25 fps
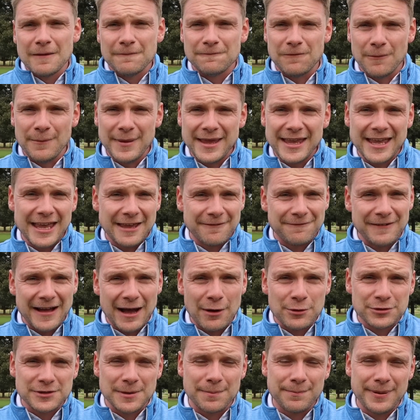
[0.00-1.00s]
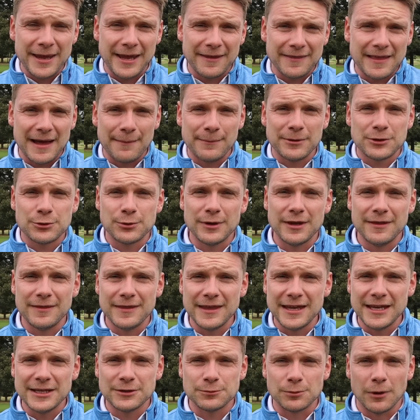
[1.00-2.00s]
For me, if I was to pick that between
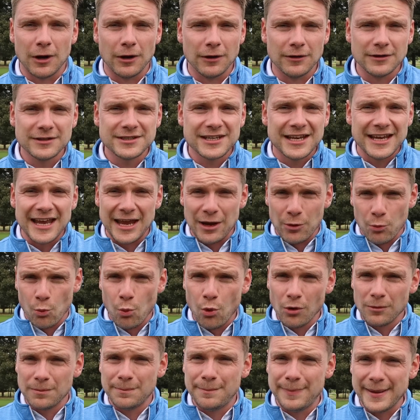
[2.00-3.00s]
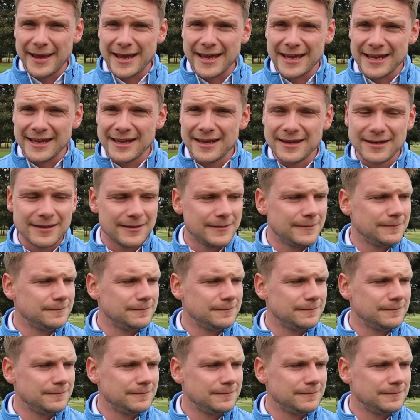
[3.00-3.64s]
these ones, it would be...